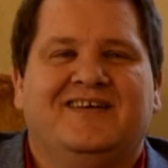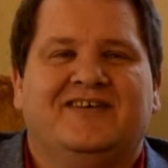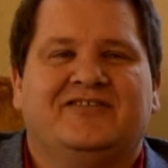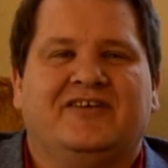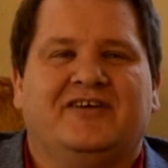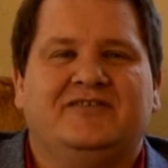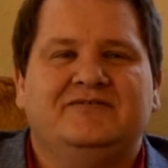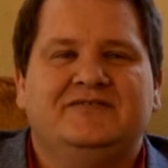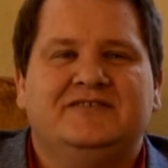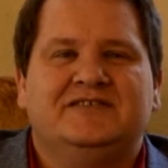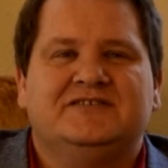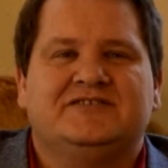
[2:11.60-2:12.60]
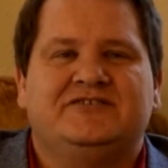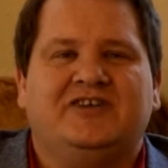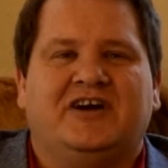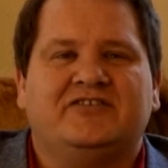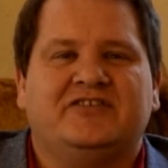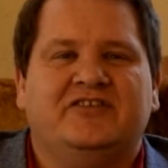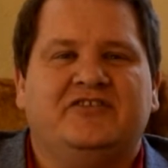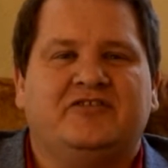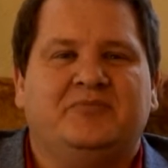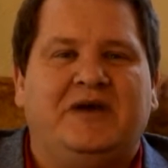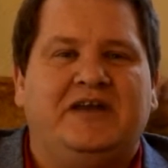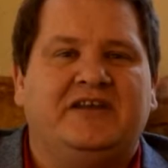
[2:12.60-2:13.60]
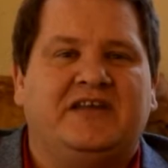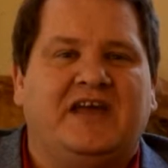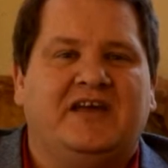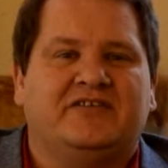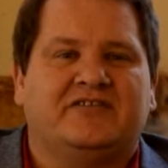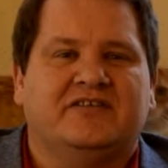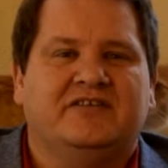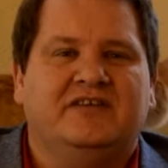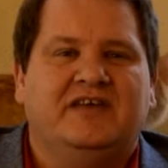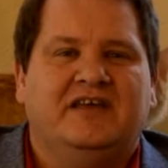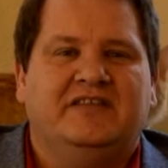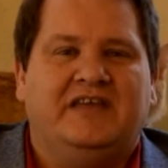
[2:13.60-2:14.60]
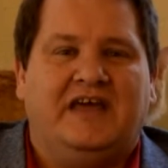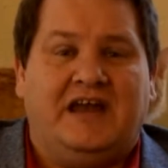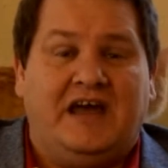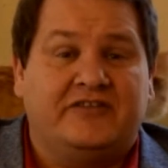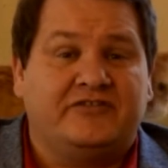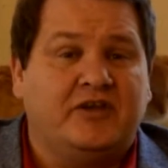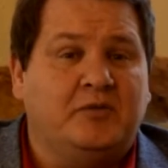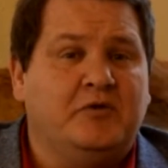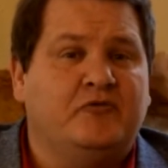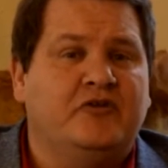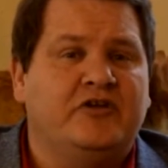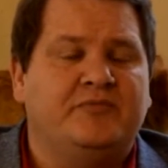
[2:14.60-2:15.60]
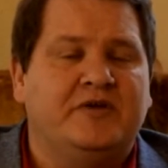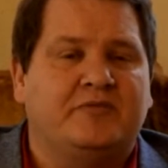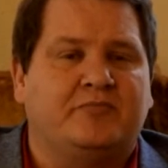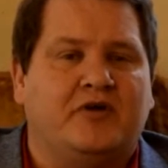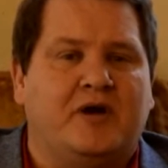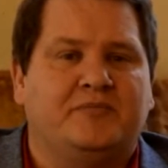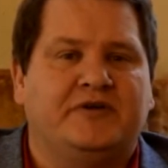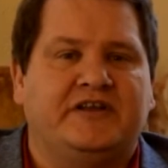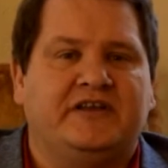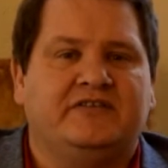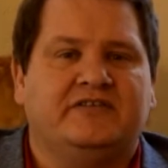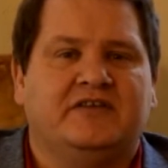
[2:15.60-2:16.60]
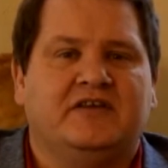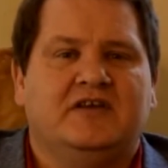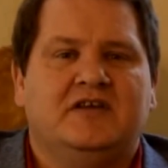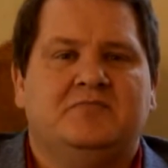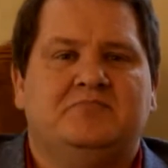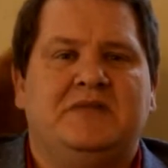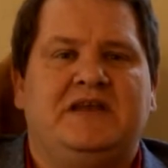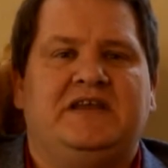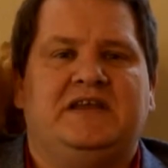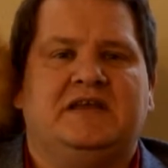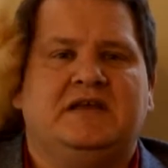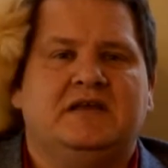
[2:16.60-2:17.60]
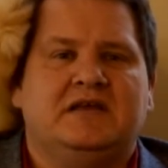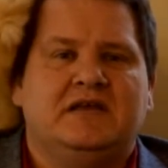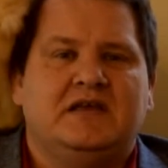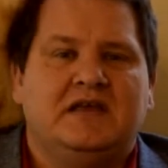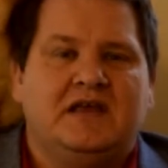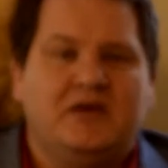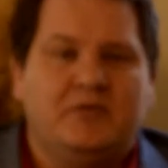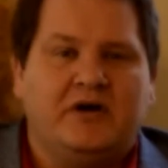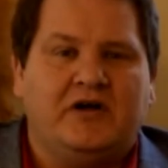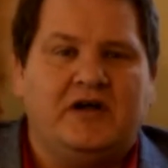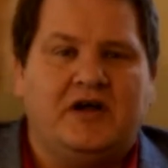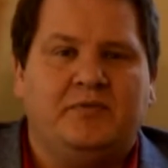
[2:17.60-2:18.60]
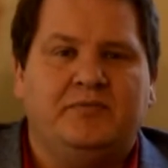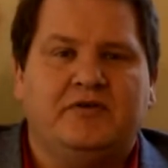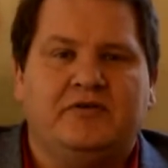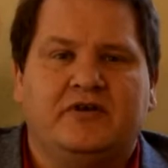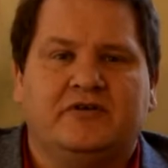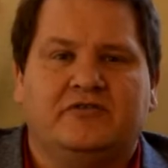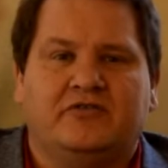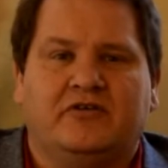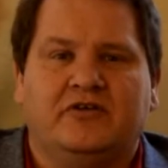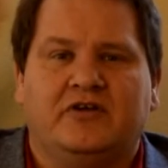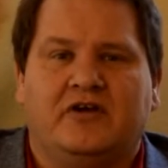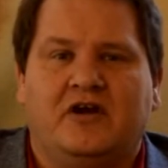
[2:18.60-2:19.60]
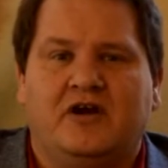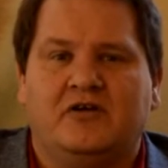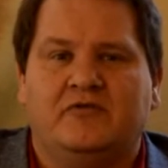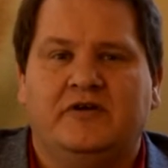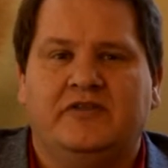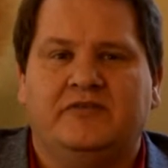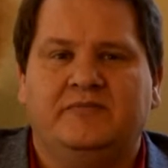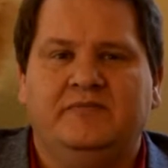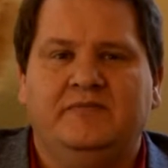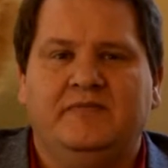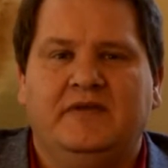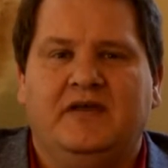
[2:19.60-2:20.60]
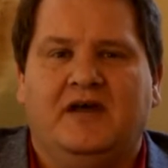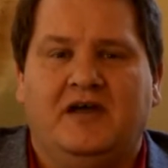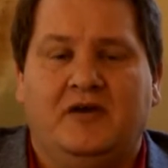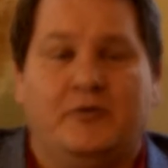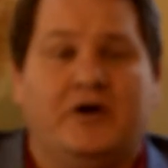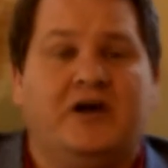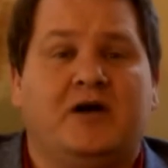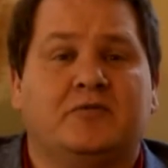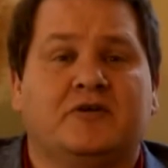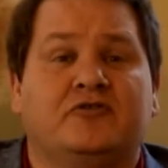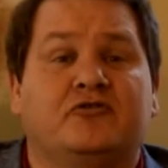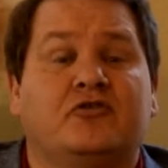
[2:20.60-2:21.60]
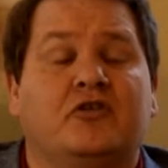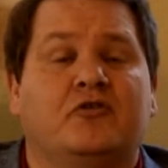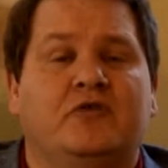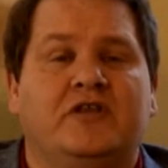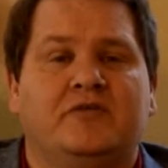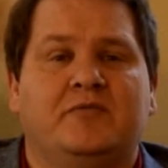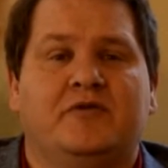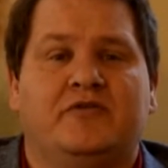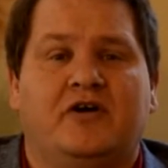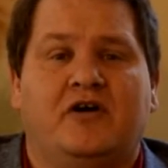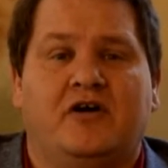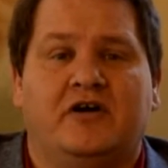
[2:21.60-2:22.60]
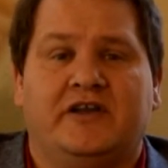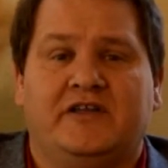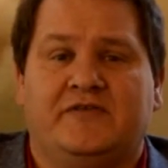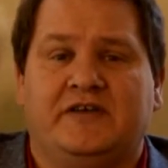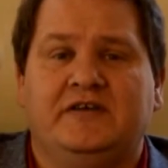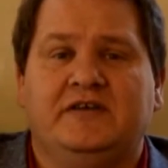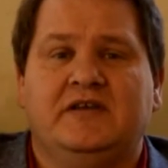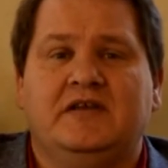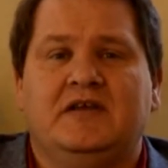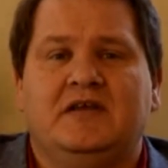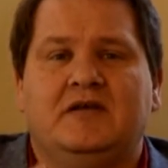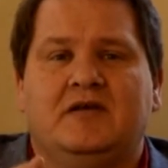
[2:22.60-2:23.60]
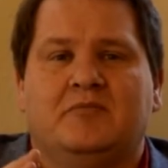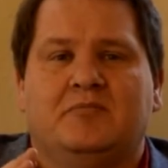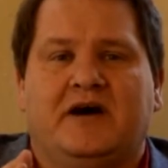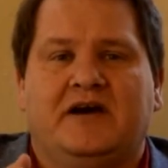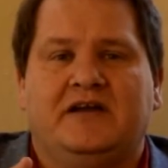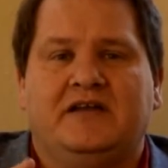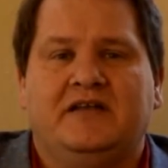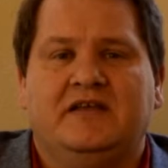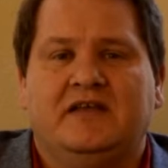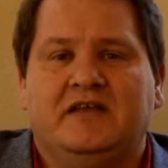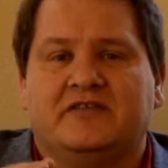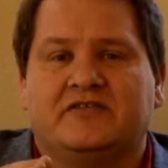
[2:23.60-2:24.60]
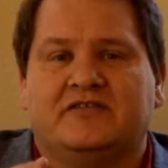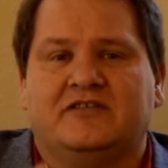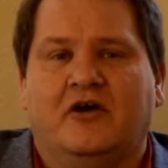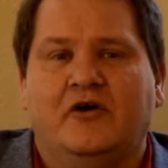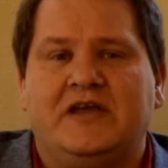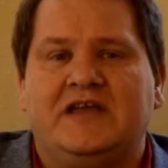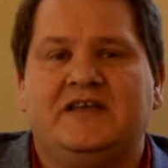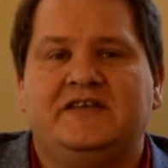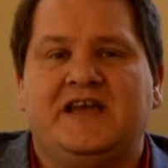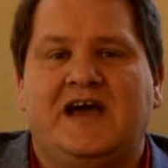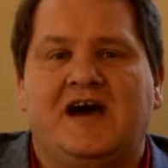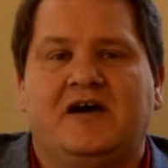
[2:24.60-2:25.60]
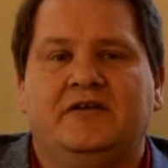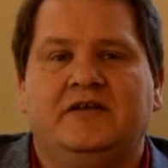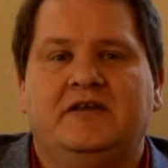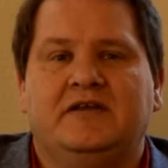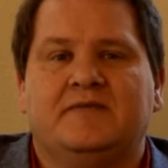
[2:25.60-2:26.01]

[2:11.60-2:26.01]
so, digoxin is a medication that has some arrhythmic properties, meaning it will help you control your heart rhythm. It will help control the rhythm of the heart, even by slowing it down